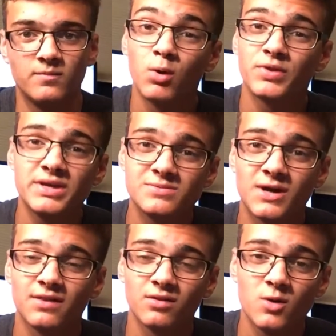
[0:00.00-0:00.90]
Both teams are
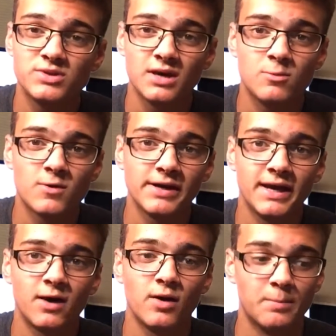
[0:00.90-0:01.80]
on the low table right
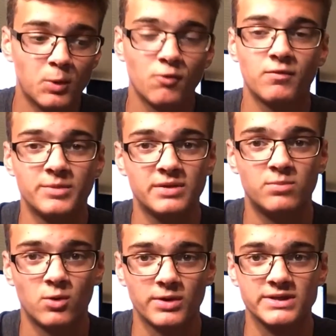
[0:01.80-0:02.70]
now, and both of them need
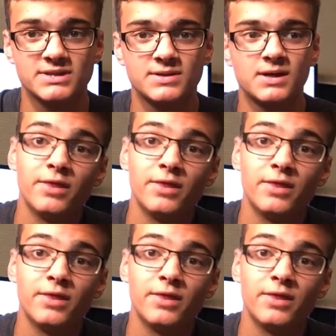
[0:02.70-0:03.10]
points.